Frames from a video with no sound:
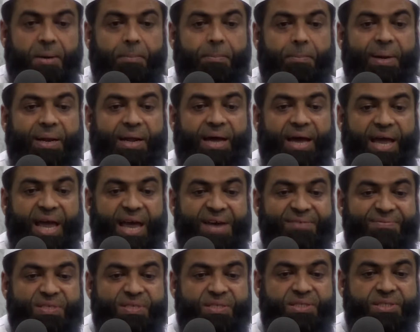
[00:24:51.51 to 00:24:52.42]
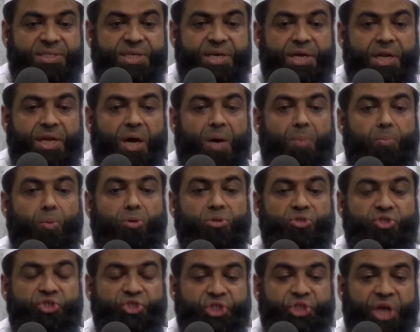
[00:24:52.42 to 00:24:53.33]
But I haven't seen a more
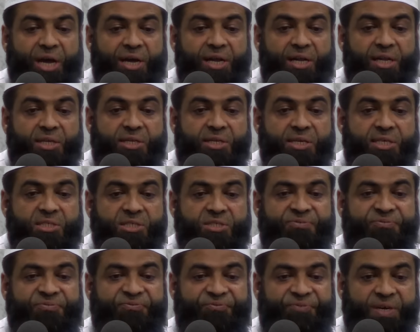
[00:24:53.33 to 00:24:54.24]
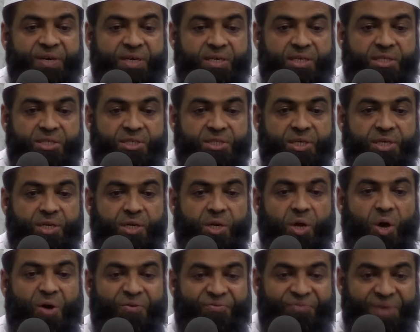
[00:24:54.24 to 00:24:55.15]
childish version
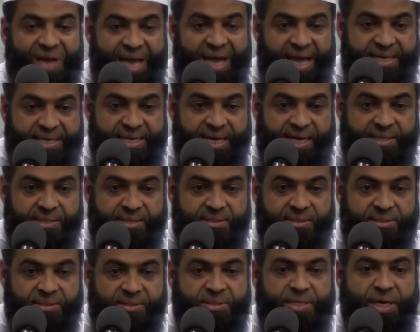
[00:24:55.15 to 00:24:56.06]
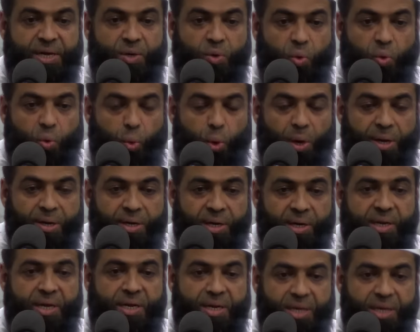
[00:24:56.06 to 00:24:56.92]
of adults than quarreling